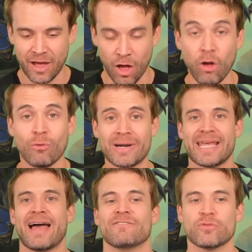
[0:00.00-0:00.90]
already
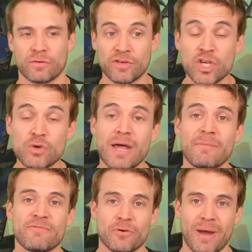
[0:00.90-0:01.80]
have sort of queued
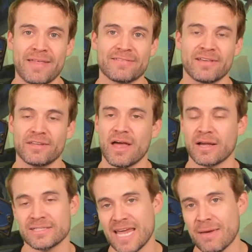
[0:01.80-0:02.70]
up for Wrathscale
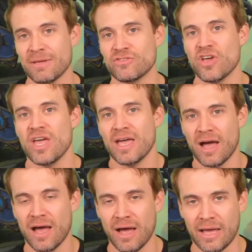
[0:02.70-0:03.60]
Naga damage,
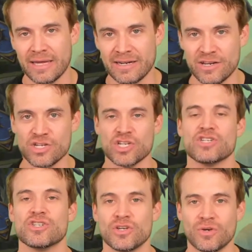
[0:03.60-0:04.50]
in
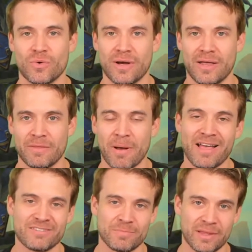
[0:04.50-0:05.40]
addition to the
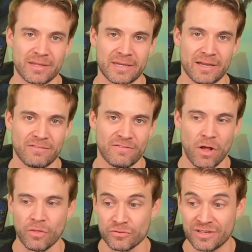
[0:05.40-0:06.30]
possibility of
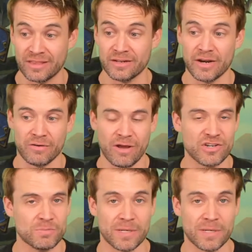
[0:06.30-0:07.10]
all those Illidari Rush.